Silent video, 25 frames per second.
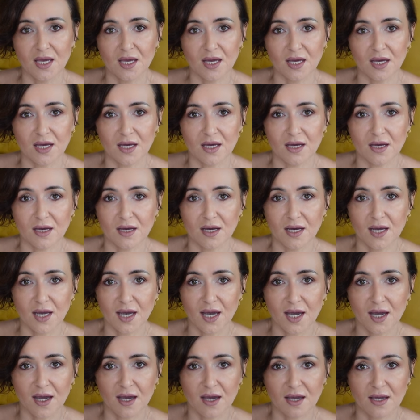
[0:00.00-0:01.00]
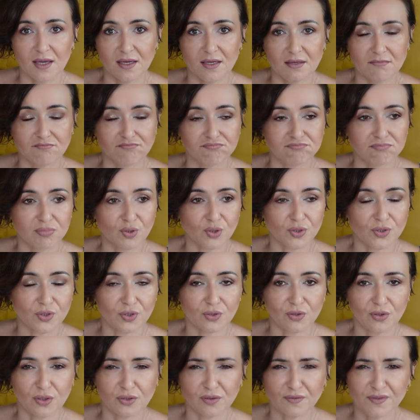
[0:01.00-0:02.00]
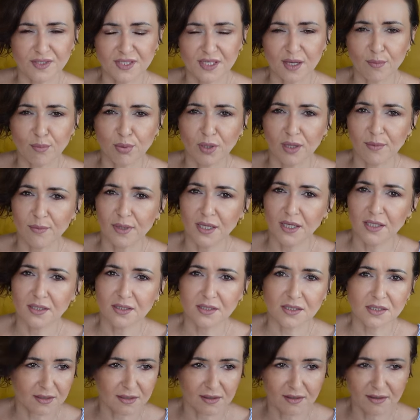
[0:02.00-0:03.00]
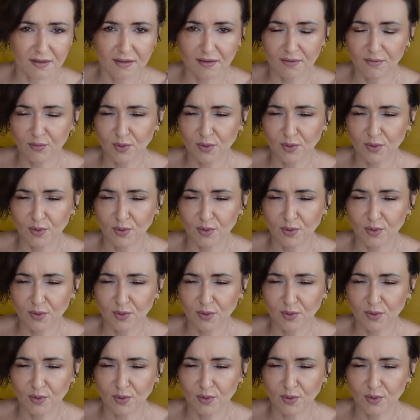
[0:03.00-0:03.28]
Uh, I was on a lot of supplements, uh,